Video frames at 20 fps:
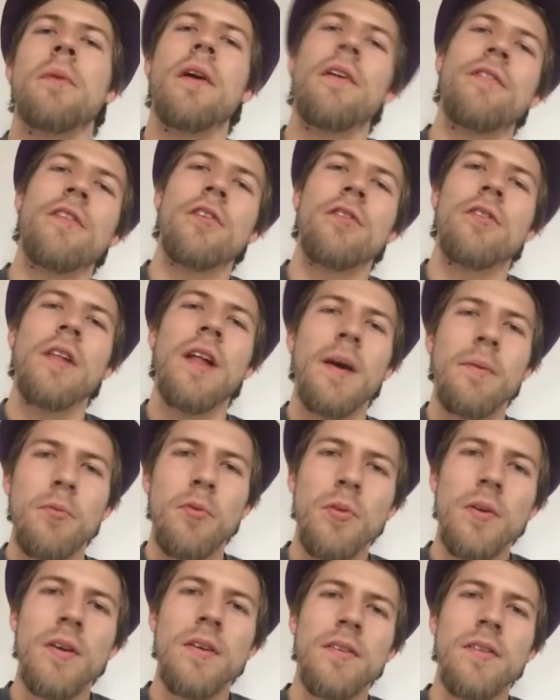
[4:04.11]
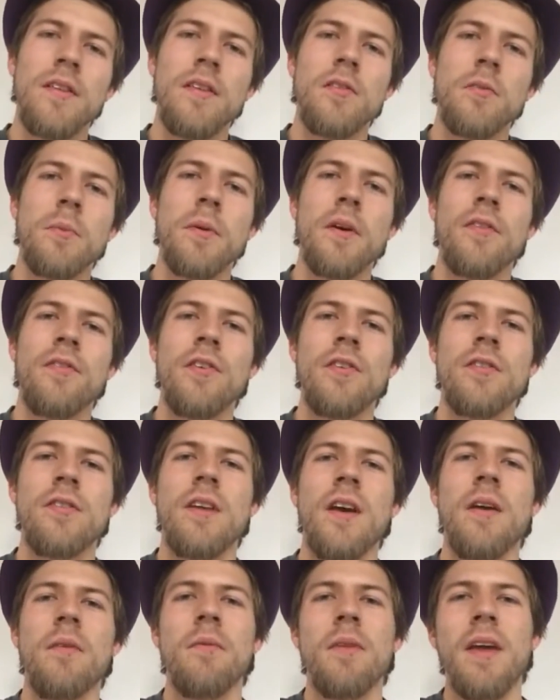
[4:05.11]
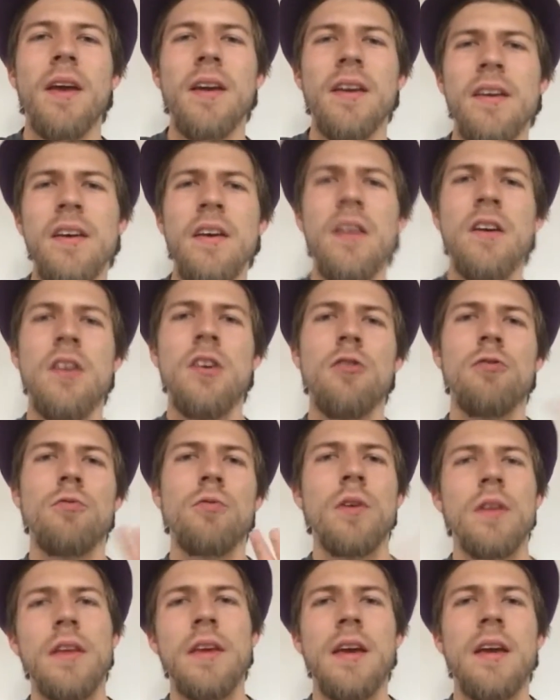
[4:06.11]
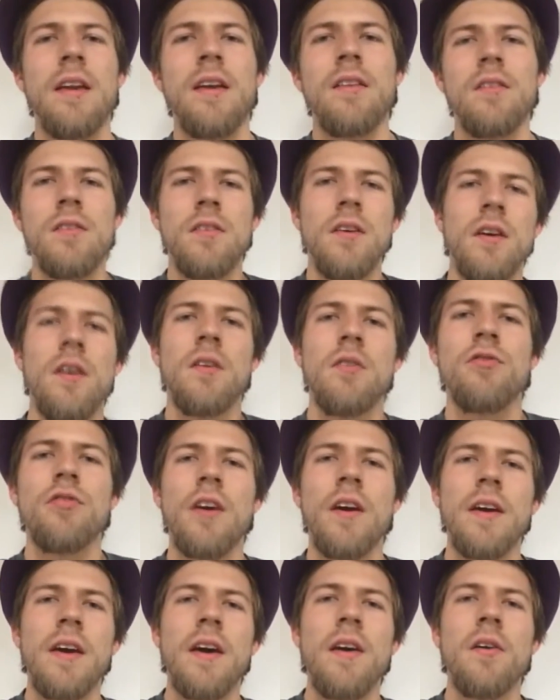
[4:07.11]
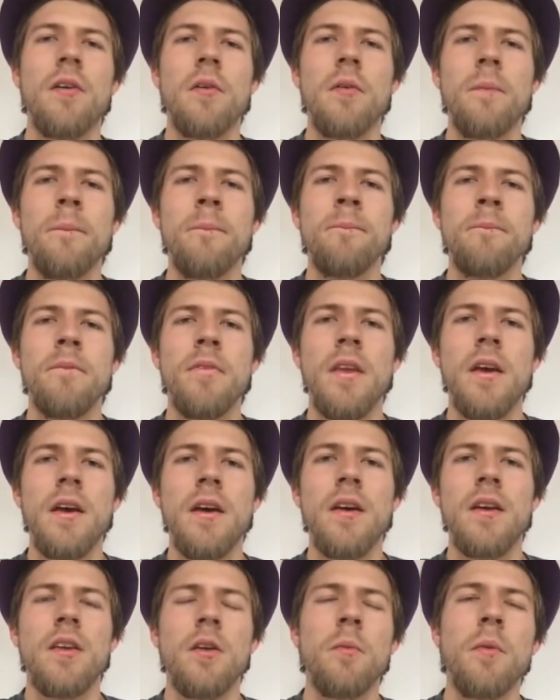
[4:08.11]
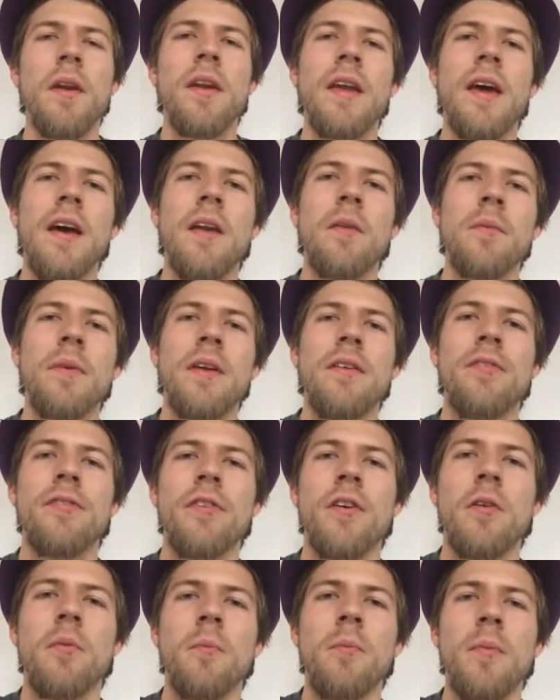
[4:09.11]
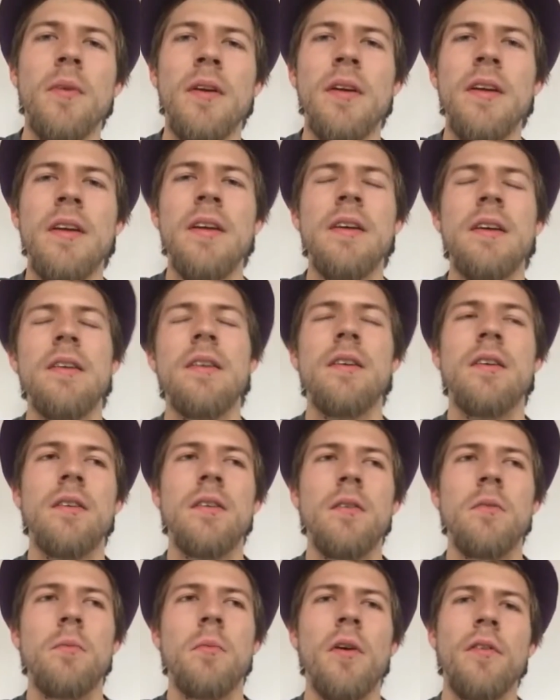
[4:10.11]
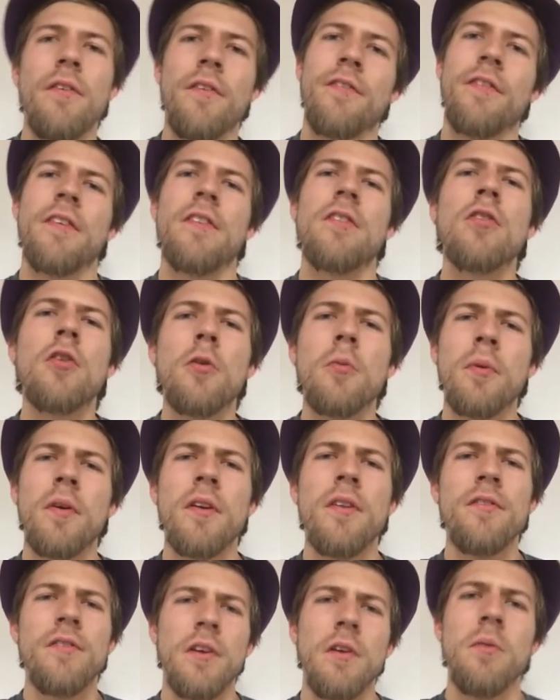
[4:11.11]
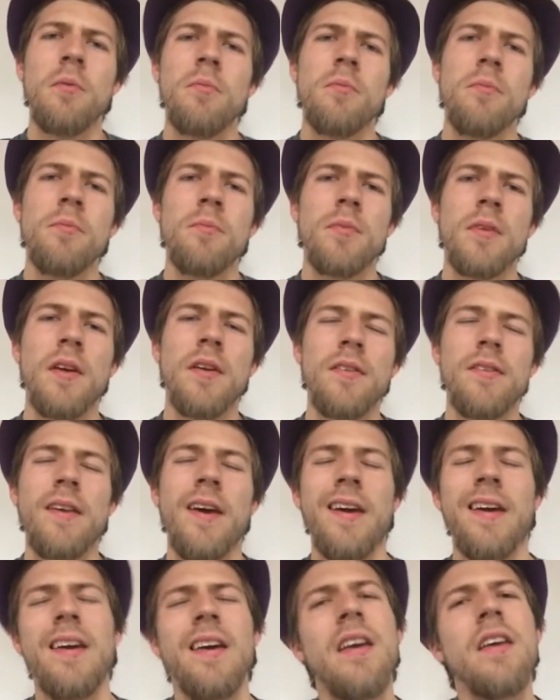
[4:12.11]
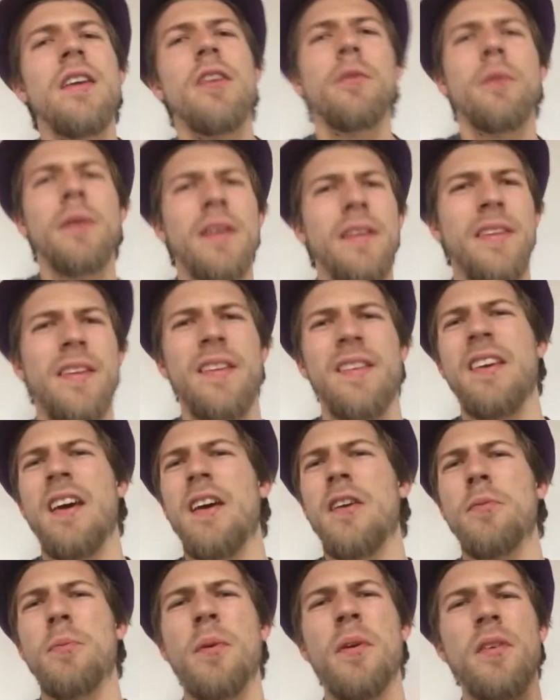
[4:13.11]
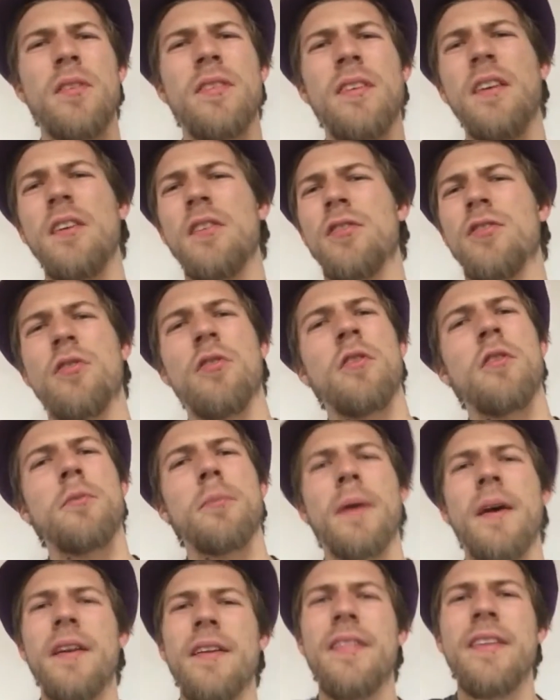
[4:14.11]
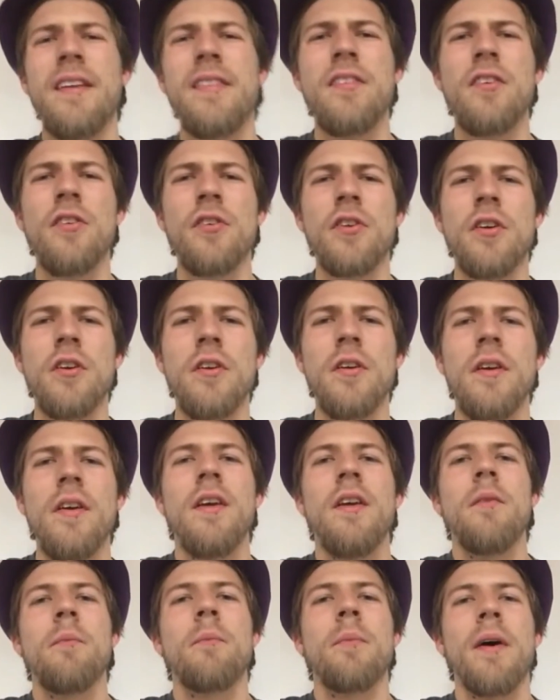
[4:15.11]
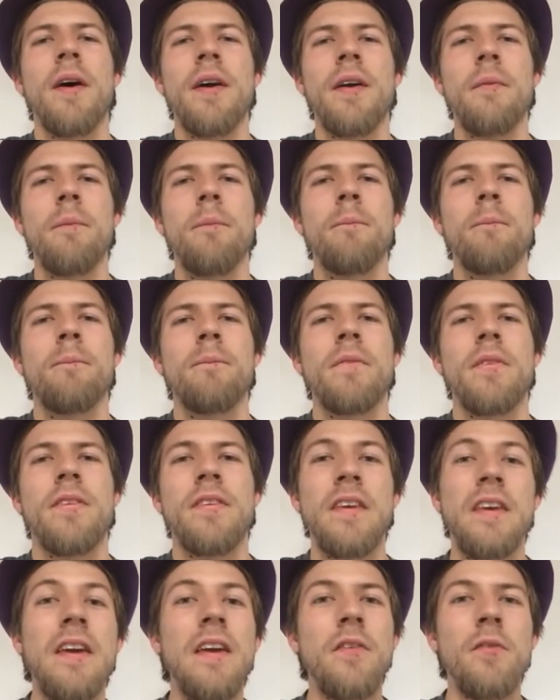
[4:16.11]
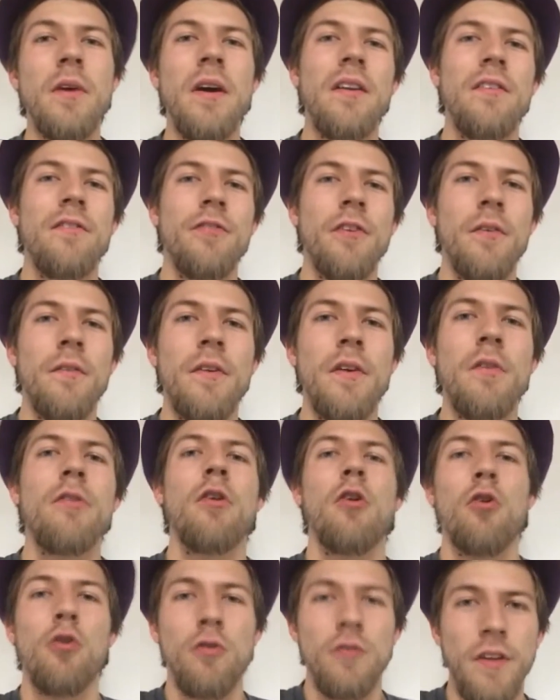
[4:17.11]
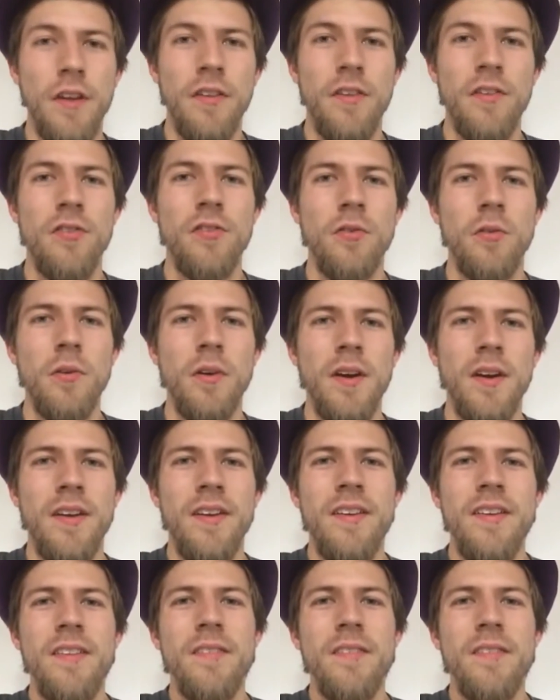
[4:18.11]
be our first lab quiz, and this will be our first time, like, really getting to check out human anatomy from more of a physical point of view, because, like, you read in the textbooks, you hear stories about it, that's all good, but seeing it right in front of you is a whole nother story.